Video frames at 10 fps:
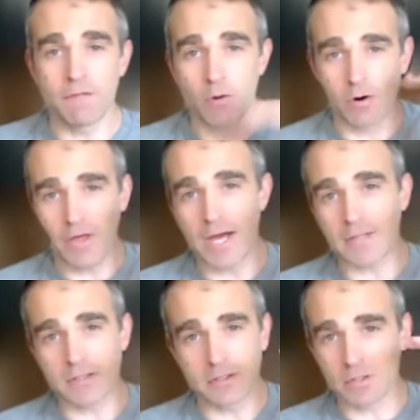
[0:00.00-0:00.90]

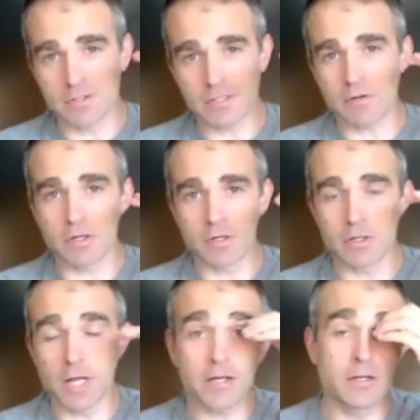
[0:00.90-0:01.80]
4,000 and 3,700
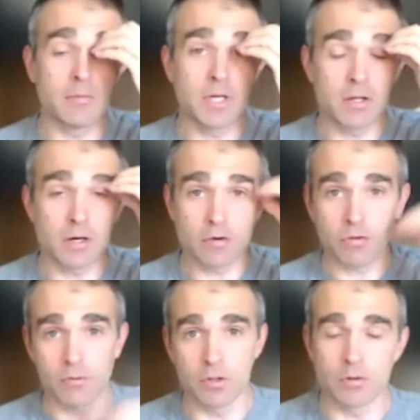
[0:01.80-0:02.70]
are likely to be there
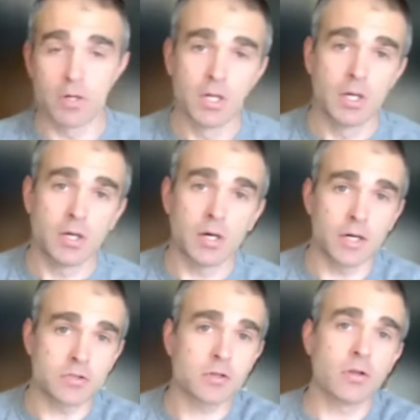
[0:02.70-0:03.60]
through,
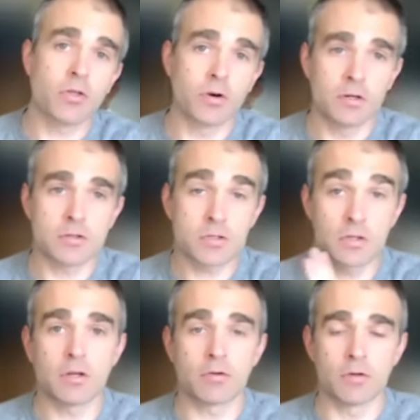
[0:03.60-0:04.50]

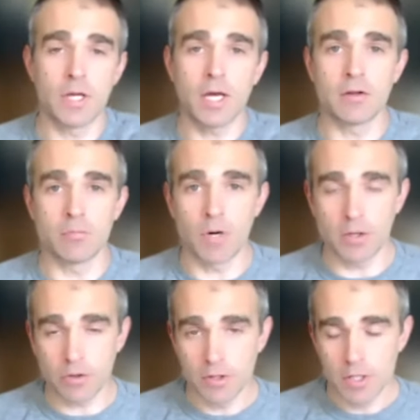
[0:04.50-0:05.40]
certainly through the end of the
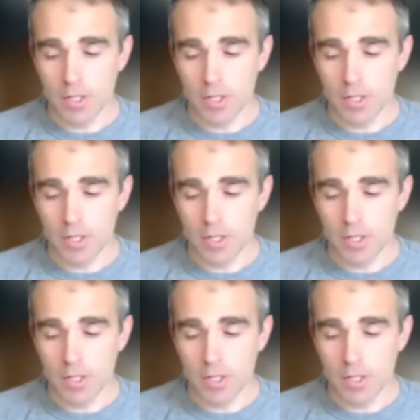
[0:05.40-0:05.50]
month.